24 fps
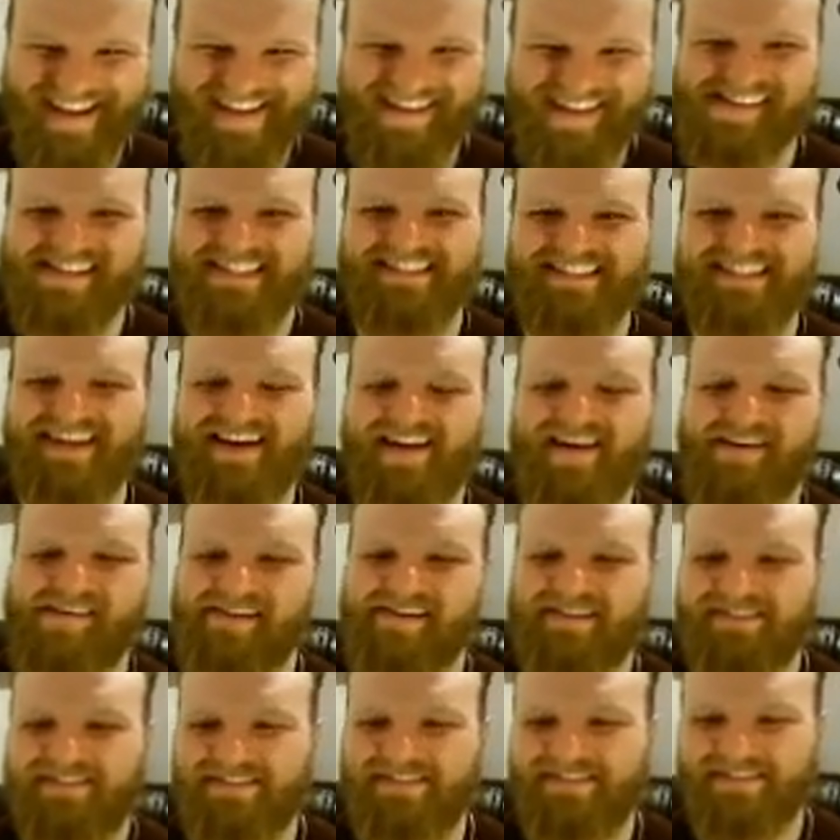
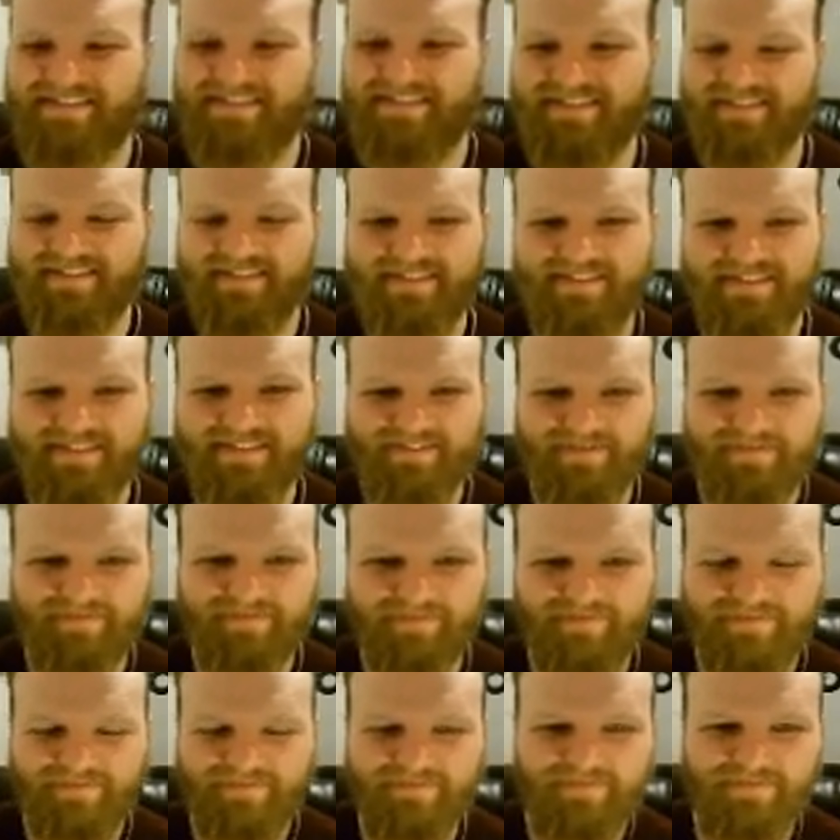
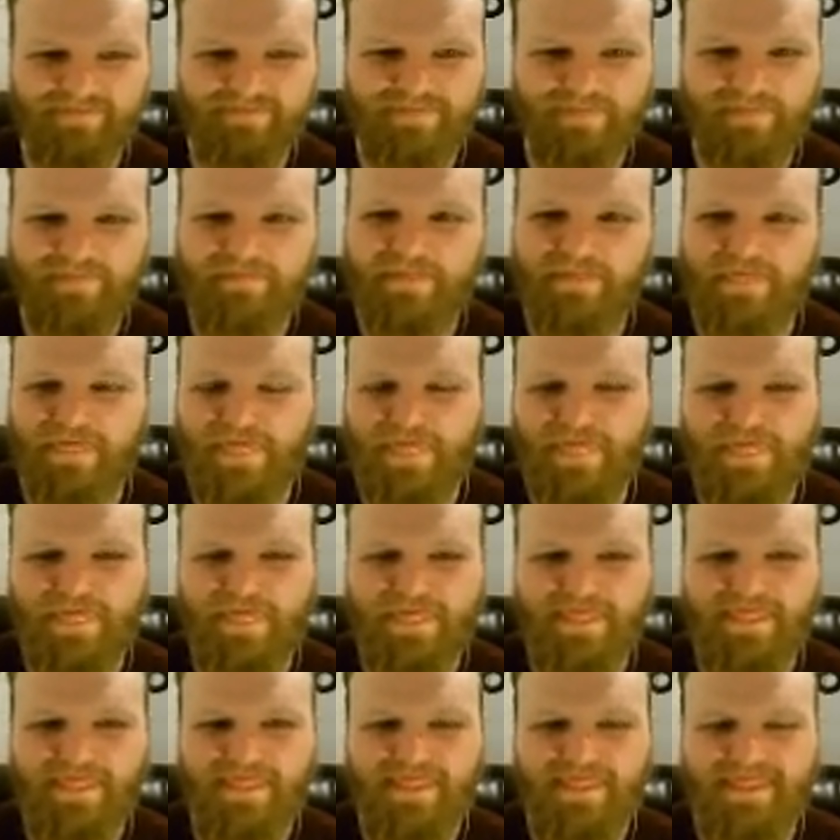
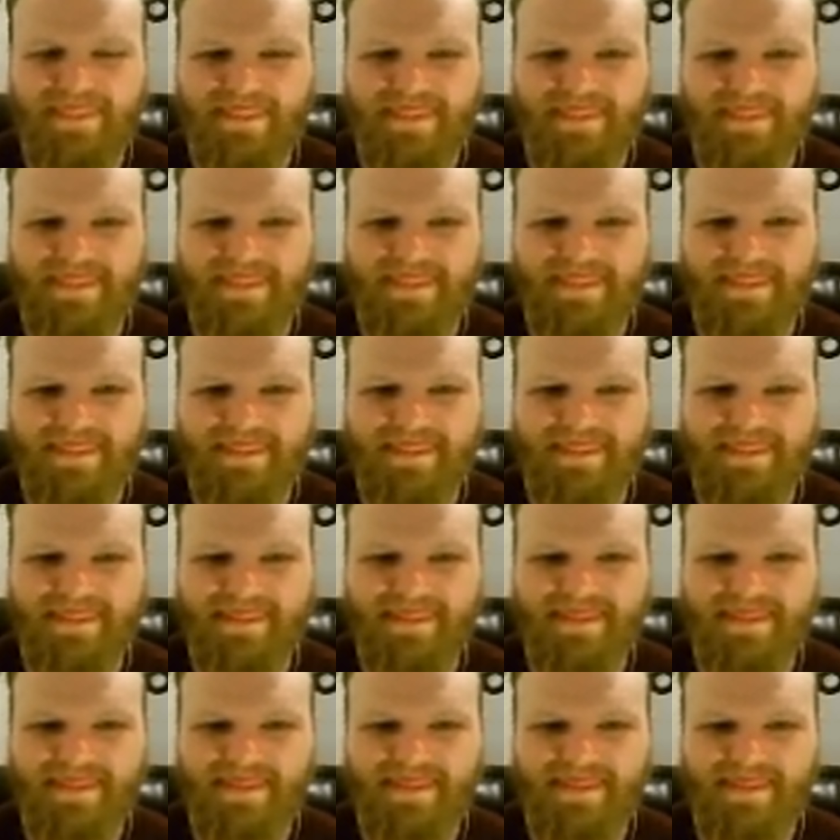
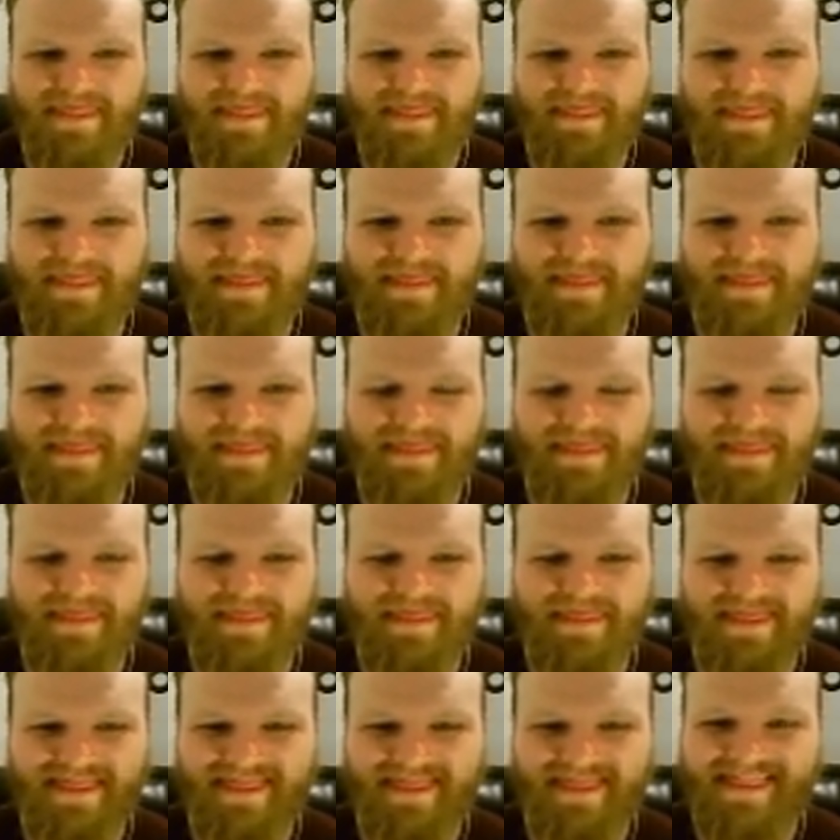
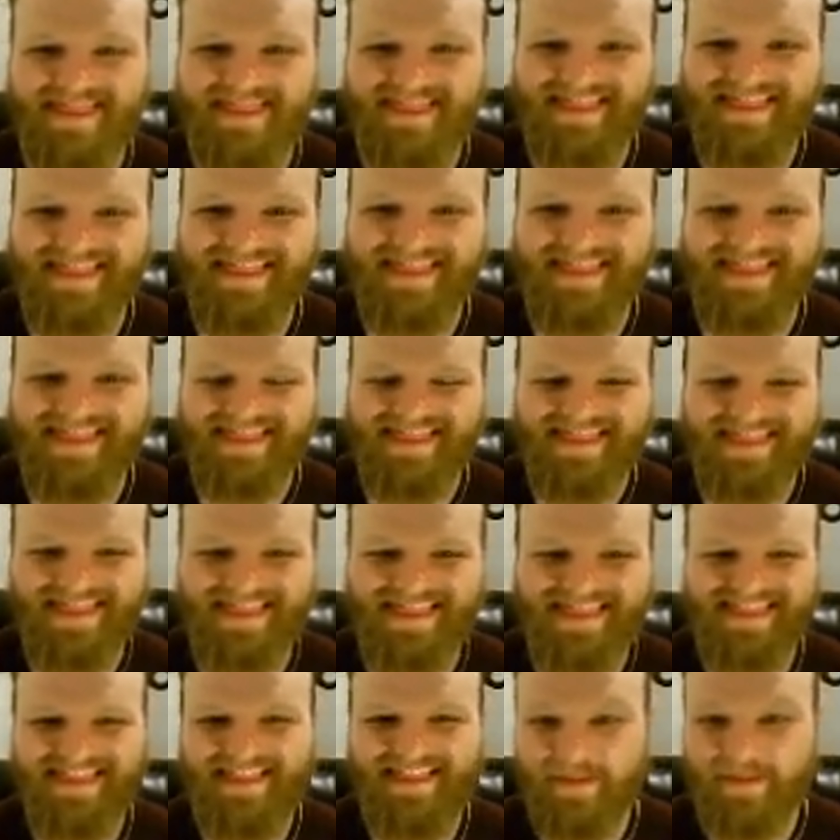
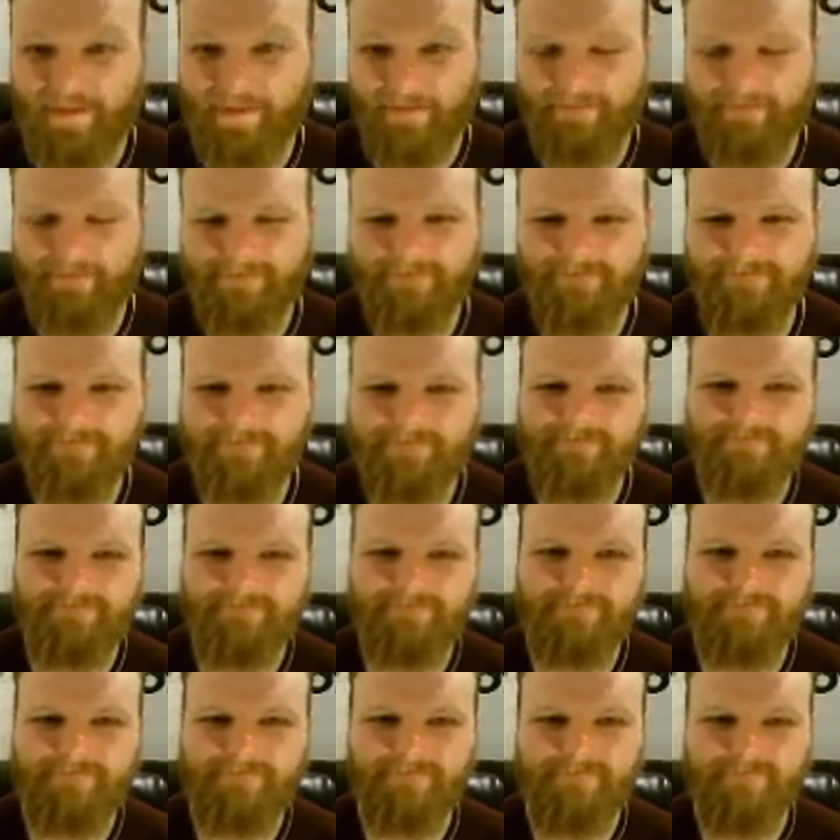
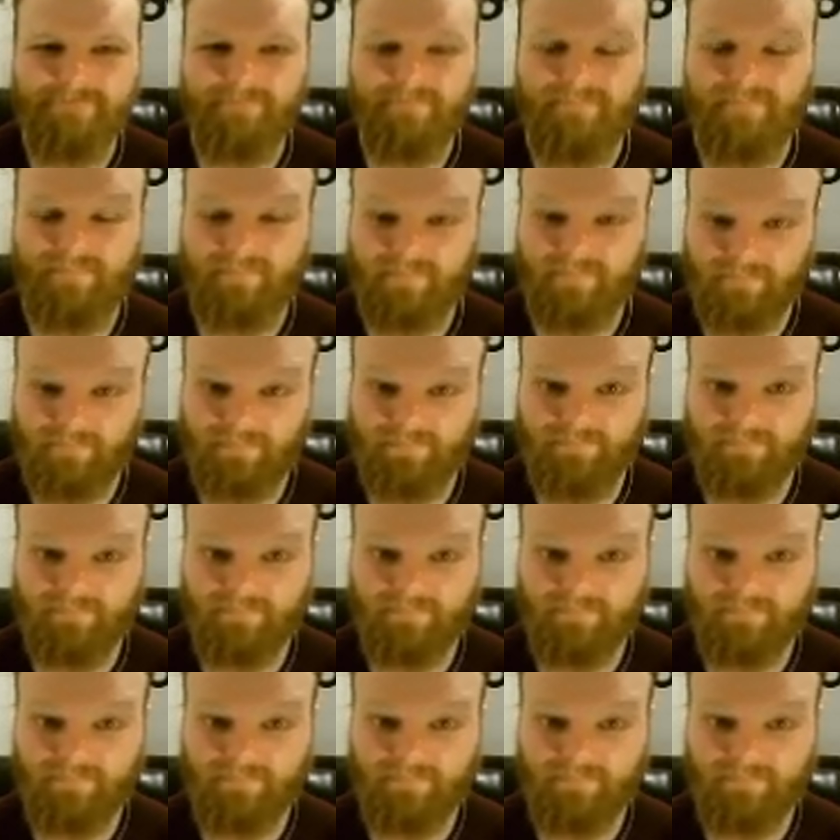This person isn't speaking.